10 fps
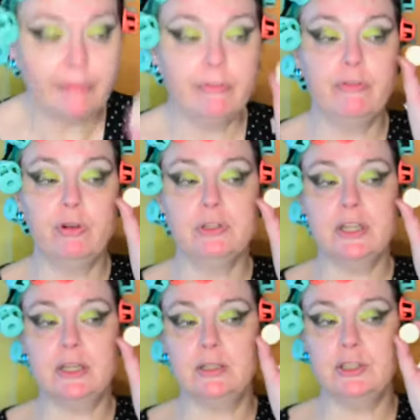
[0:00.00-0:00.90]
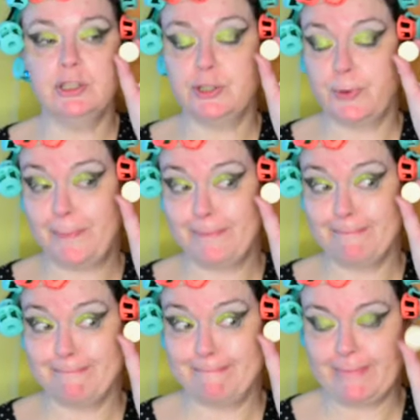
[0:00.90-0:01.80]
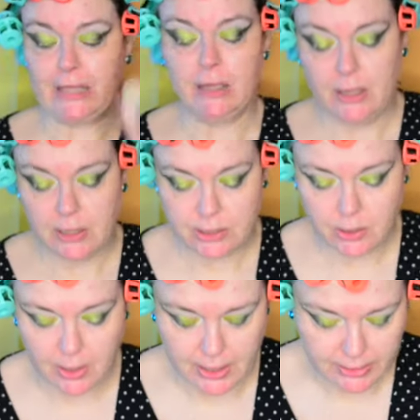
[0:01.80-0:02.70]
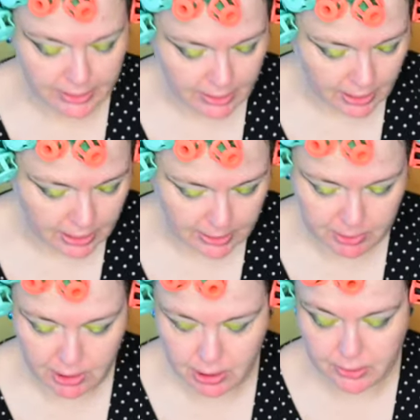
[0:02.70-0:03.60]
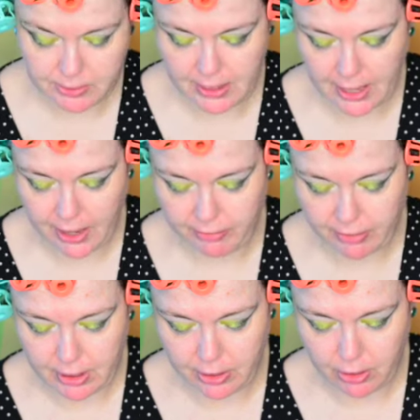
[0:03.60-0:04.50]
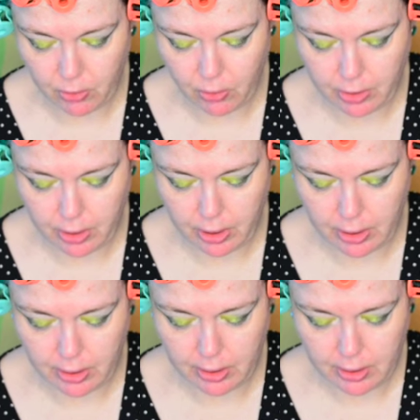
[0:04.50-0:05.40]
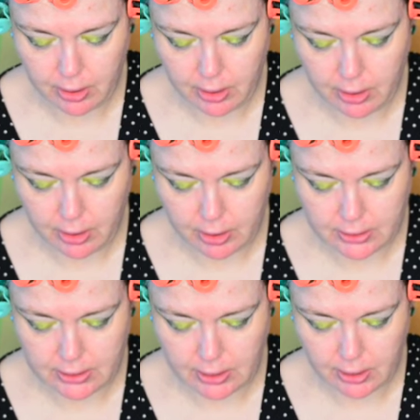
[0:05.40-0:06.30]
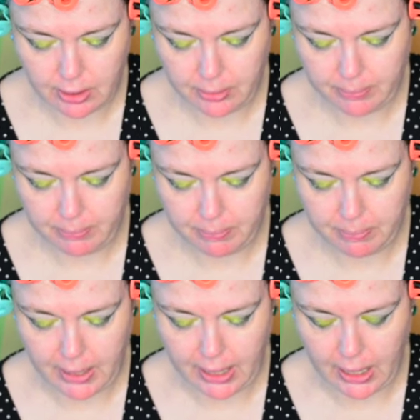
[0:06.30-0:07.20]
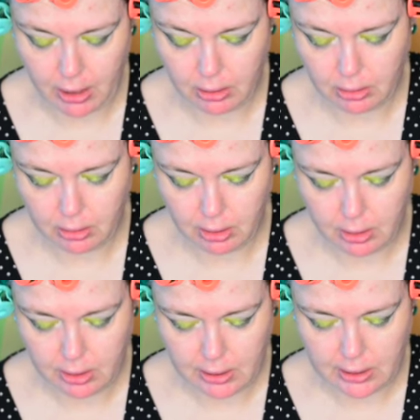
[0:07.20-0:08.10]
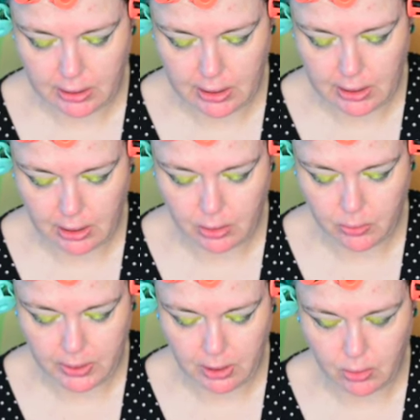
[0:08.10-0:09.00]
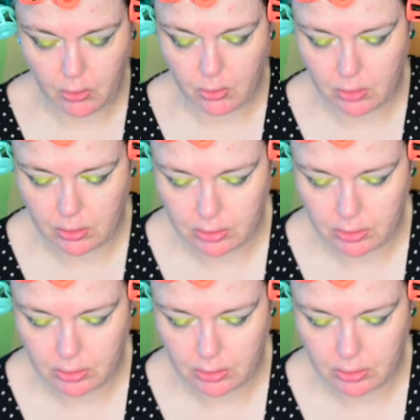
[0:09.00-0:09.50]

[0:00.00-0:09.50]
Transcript: Voltage. So I think I'm going to use that for the inner corner. It's like a pale yellowy gold.